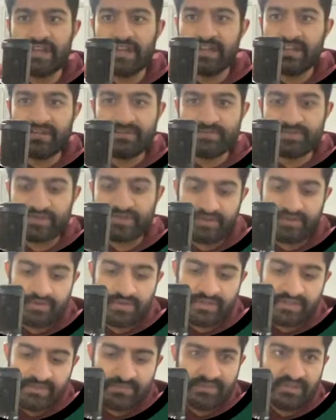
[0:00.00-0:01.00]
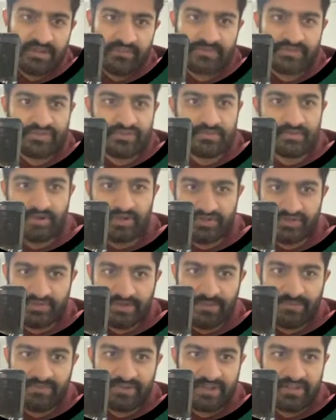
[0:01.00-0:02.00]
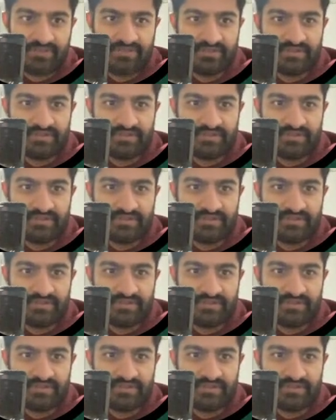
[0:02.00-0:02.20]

and I'm just going to quickly pull up the SuperCoach website,